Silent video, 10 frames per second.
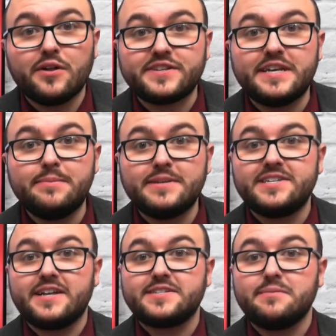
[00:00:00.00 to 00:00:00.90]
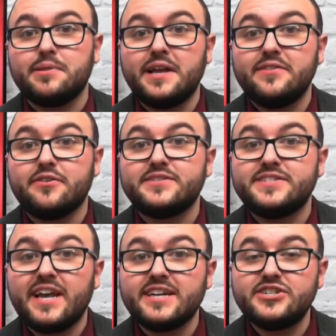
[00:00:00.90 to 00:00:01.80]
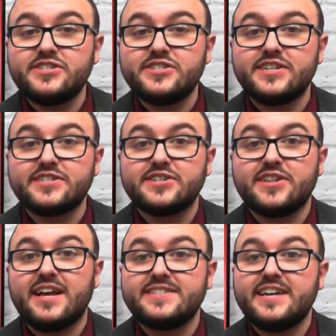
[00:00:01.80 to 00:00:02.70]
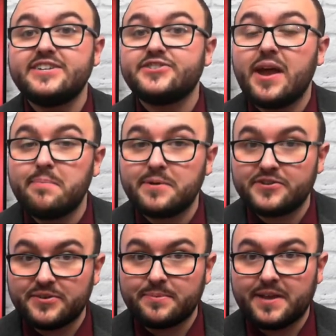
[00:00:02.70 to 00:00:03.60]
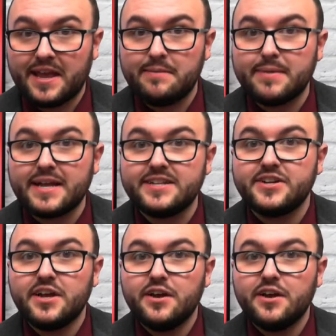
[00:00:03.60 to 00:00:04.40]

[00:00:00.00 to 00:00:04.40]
team is set to play their Section 6 Class A championship game against